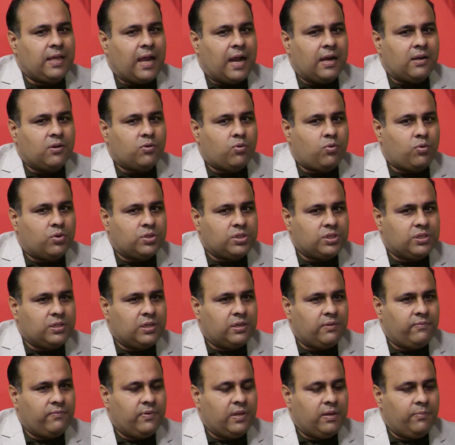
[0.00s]
that
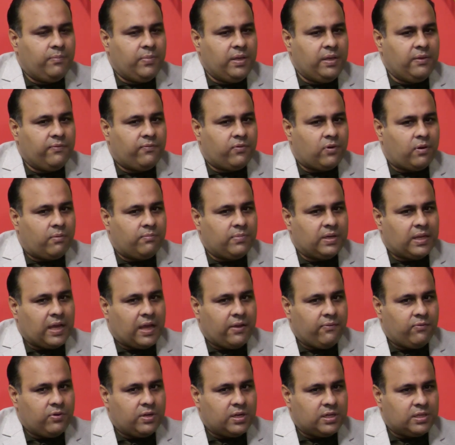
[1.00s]
question will be from
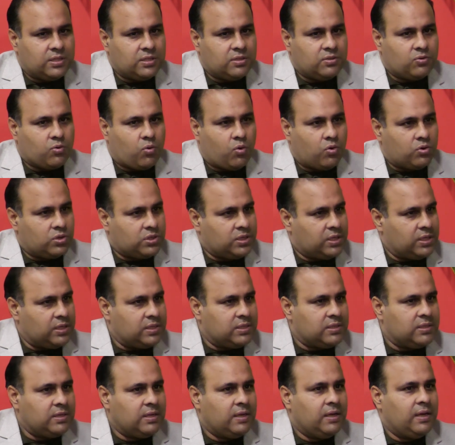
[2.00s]
diverse
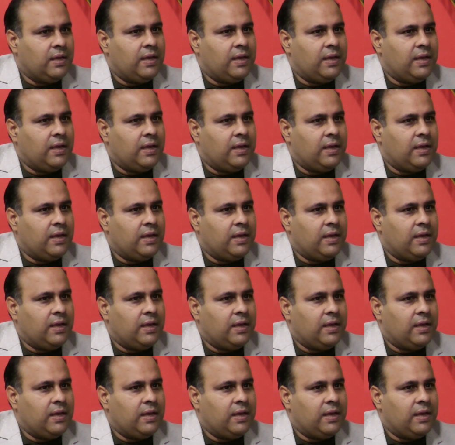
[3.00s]
courses,